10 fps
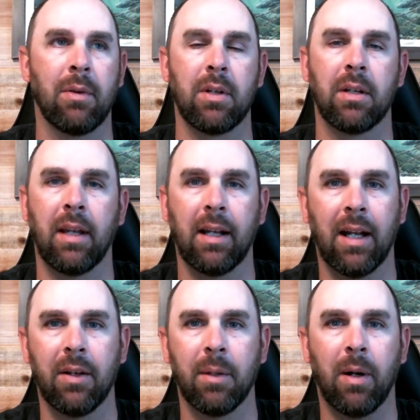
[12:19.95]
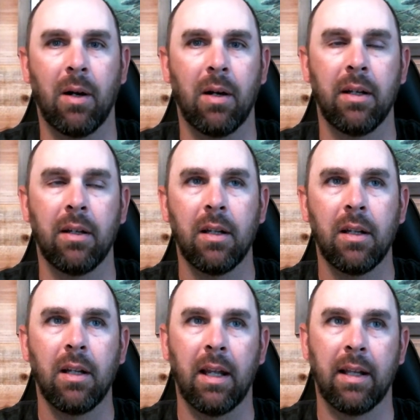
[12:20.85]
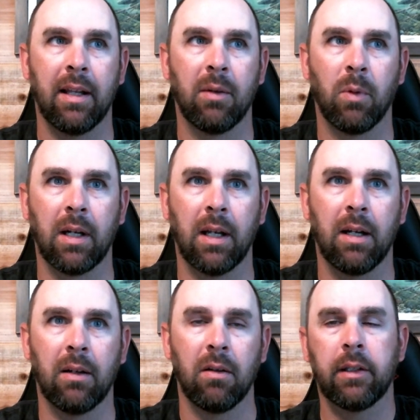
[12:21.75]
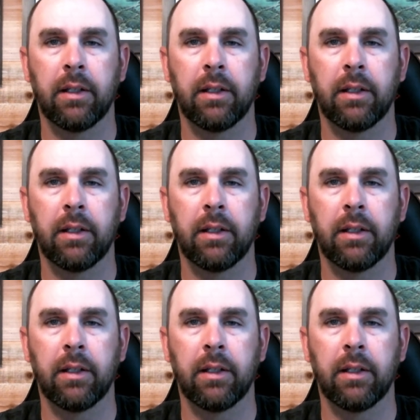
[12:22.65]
I was gonna take it out in the pond, and it didn't work out.